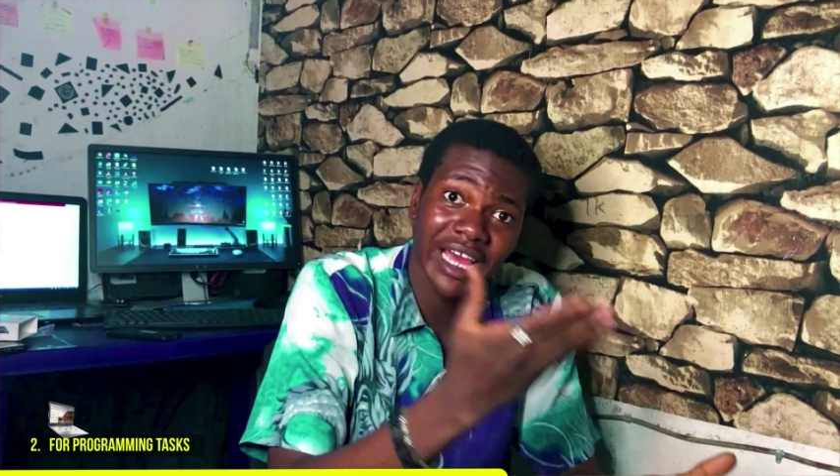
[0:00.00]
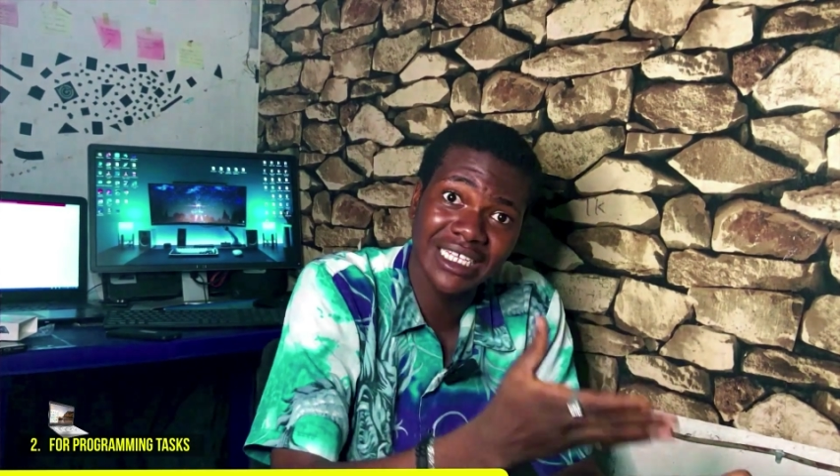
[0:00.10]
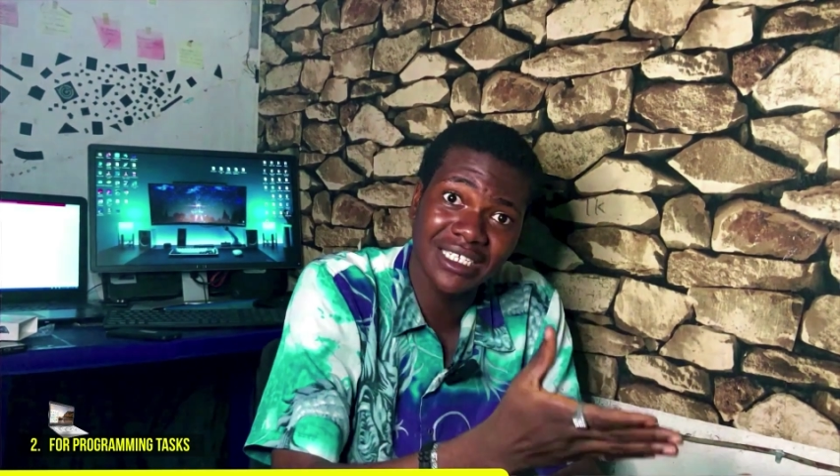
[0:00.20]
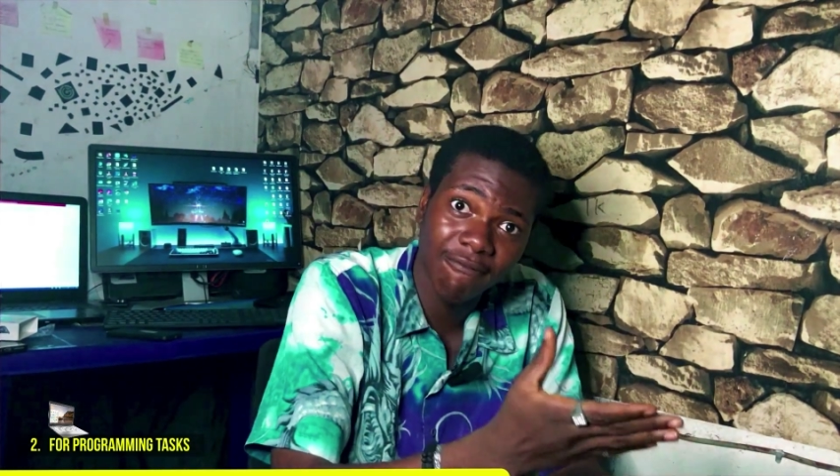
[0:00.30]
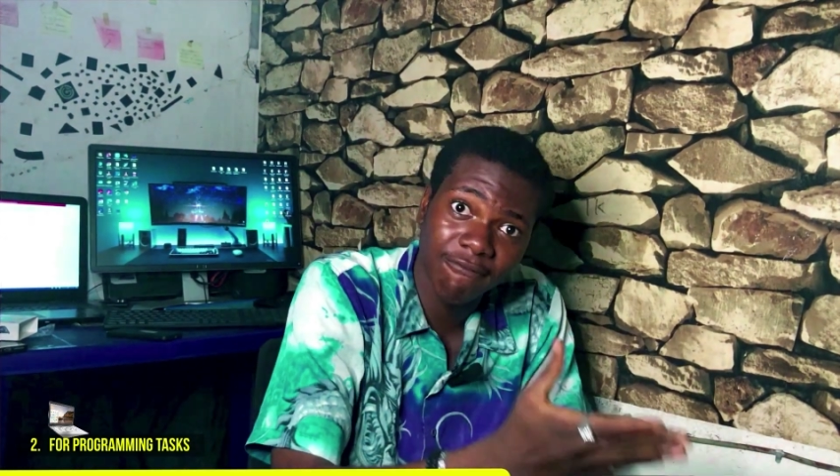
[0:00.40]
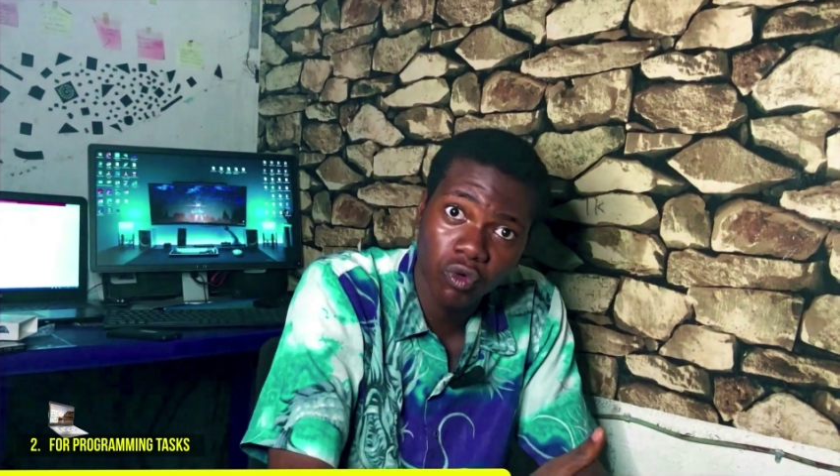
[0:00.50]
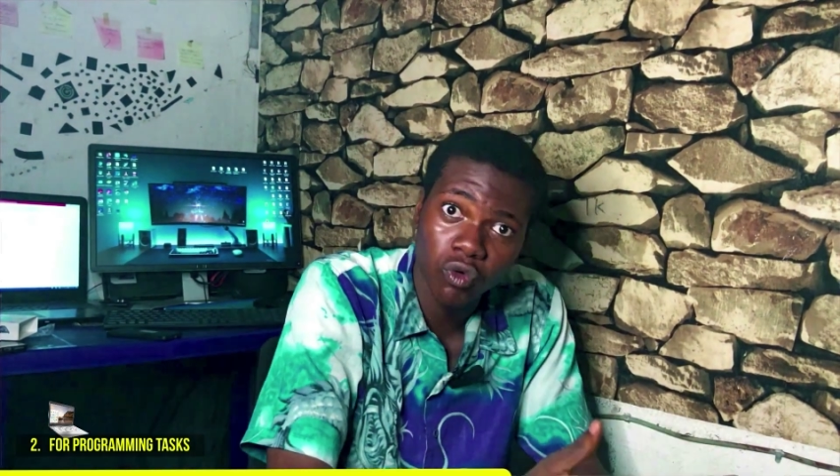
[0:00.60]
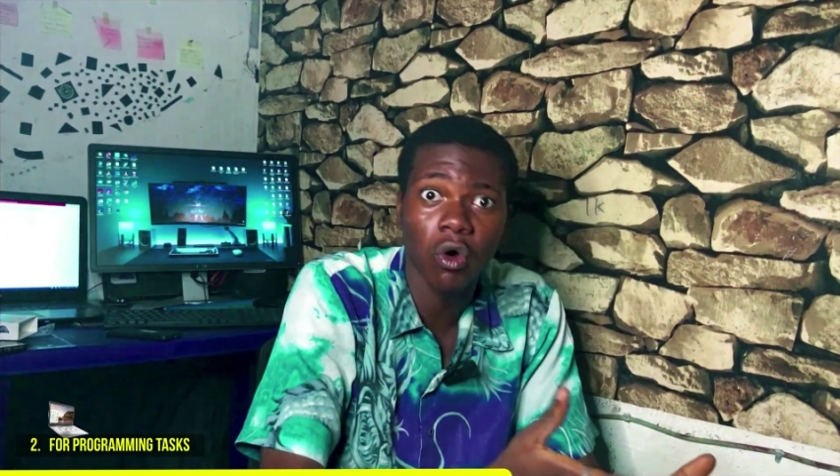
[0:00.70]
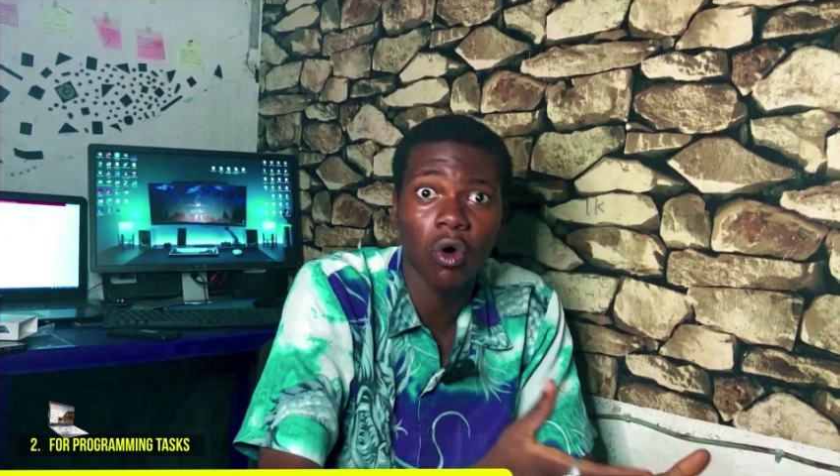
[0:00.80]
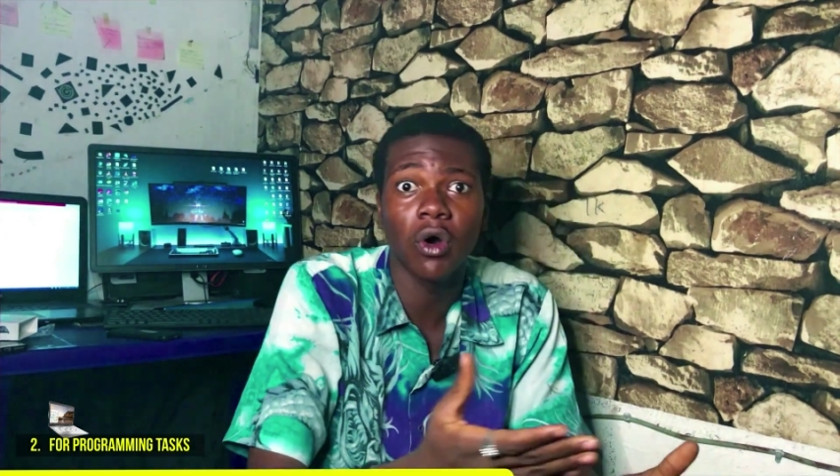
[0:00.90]
getting
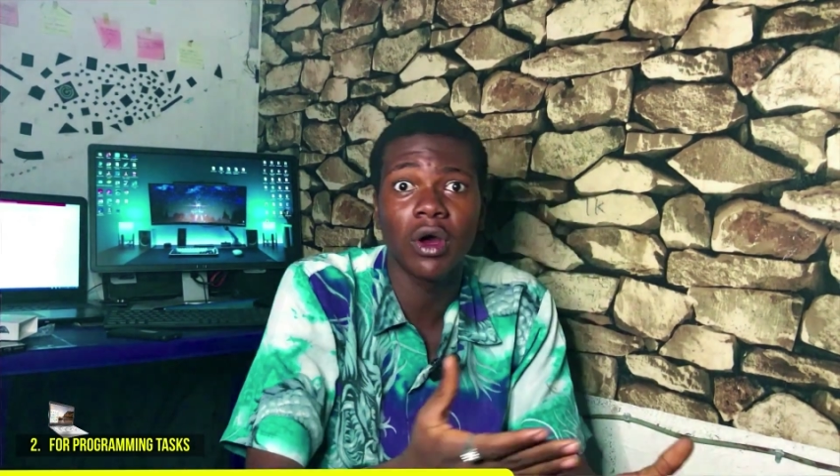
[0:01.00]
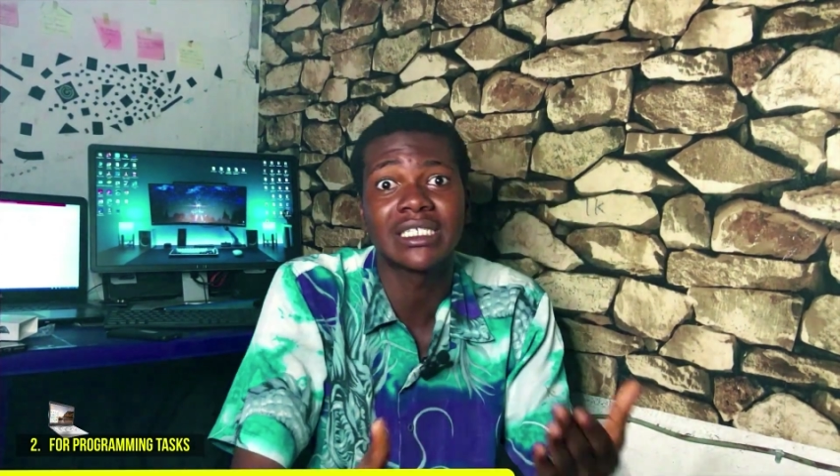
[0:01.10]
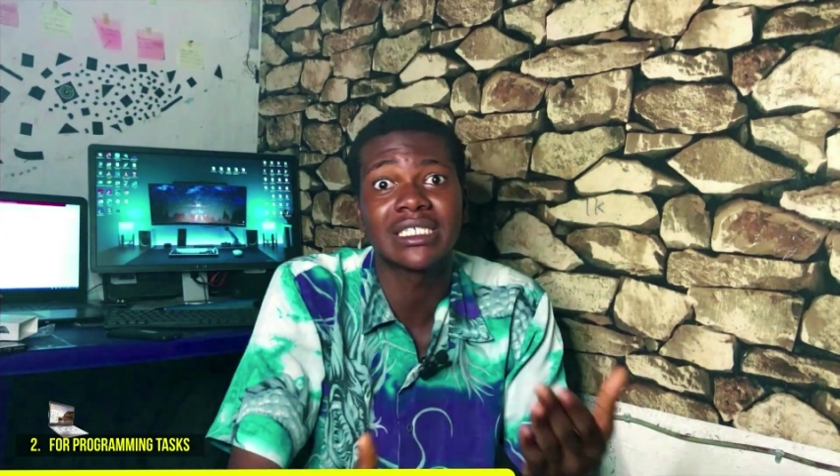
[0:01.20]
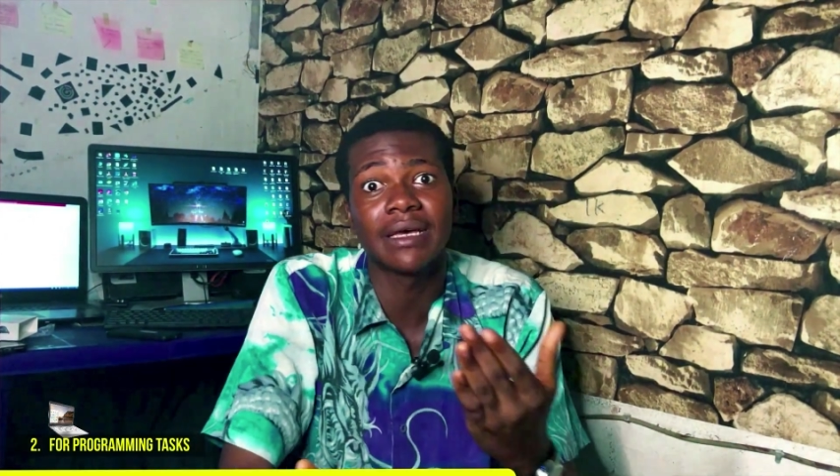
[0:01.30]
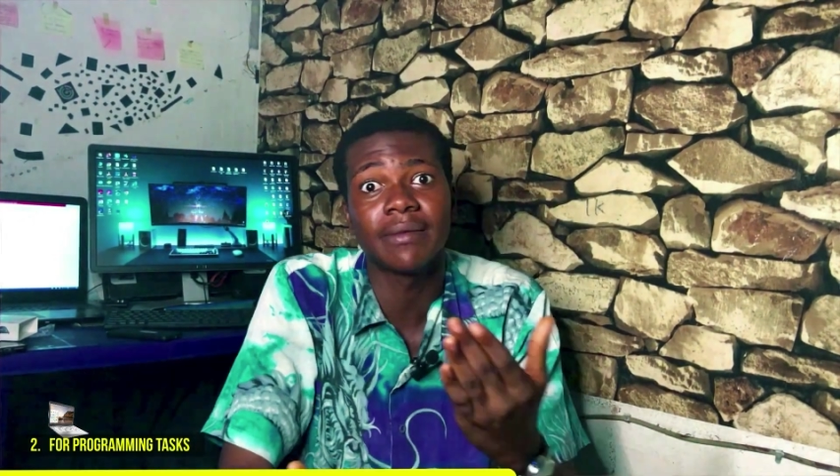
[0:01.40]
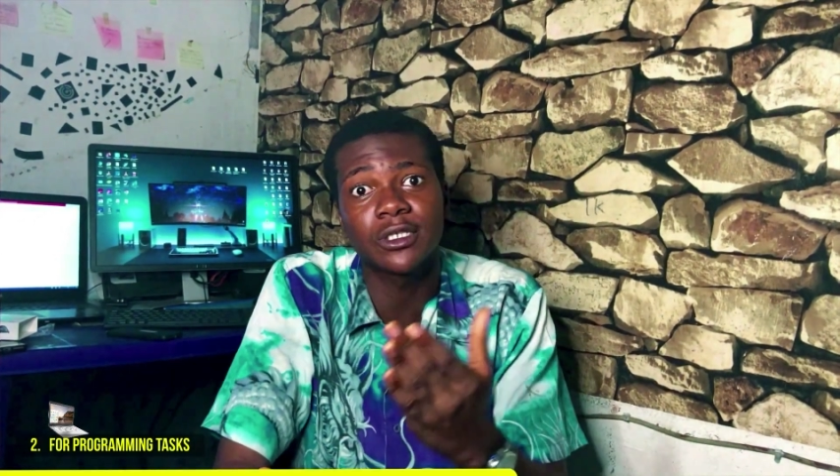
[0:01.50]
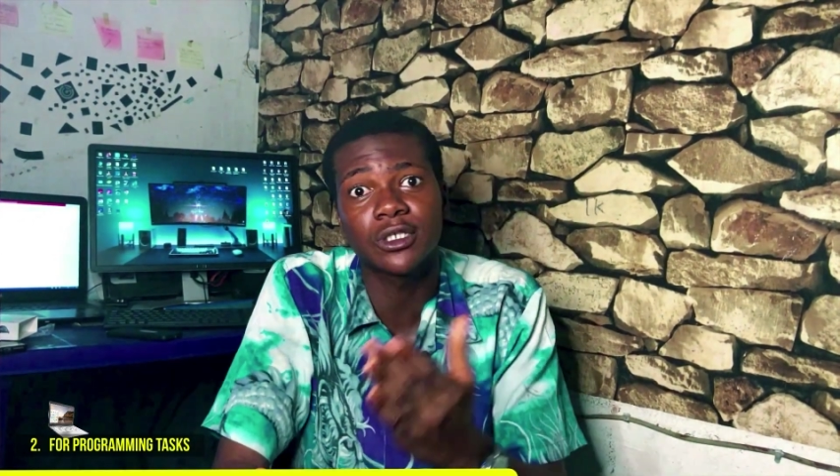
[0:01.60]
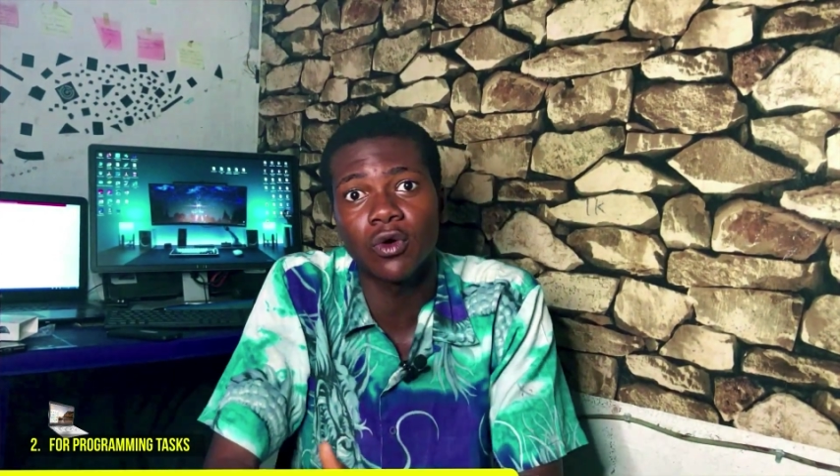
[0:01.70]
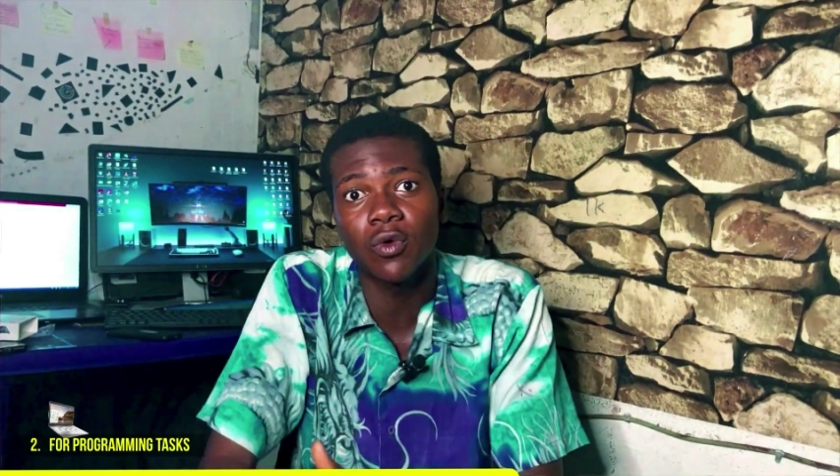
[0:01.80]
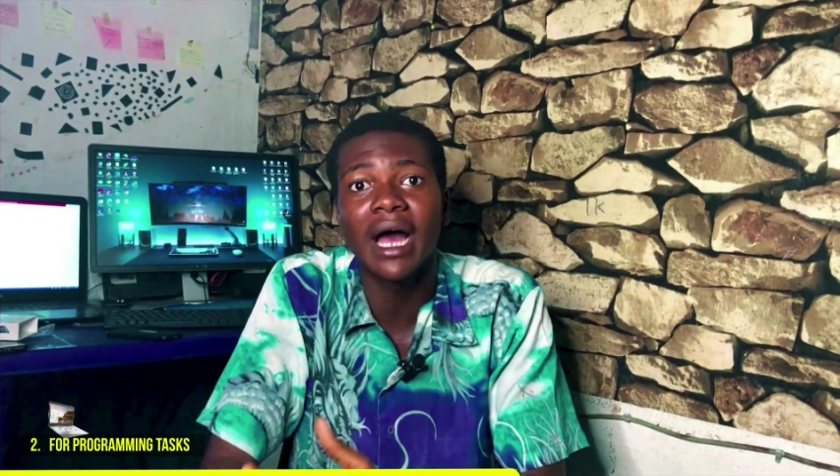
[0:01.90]
full or is a bit
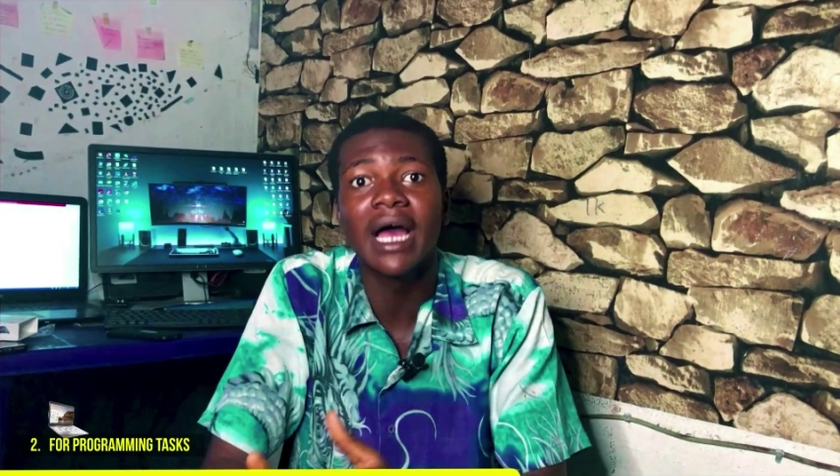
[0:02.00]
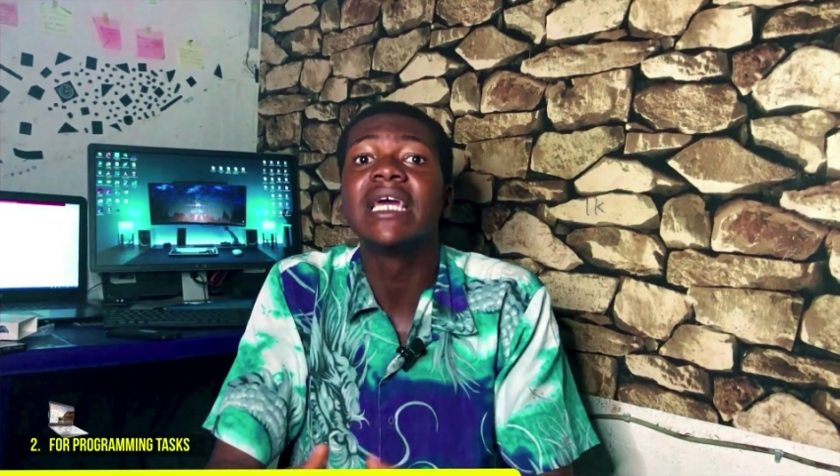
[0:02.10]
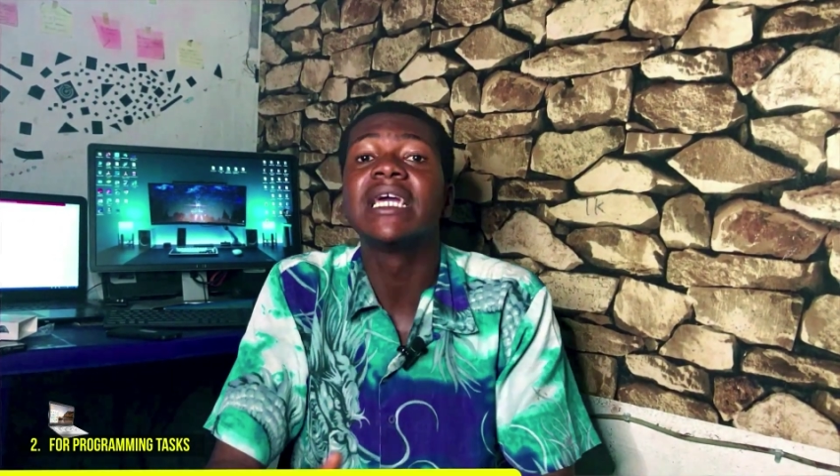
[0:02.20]
slower,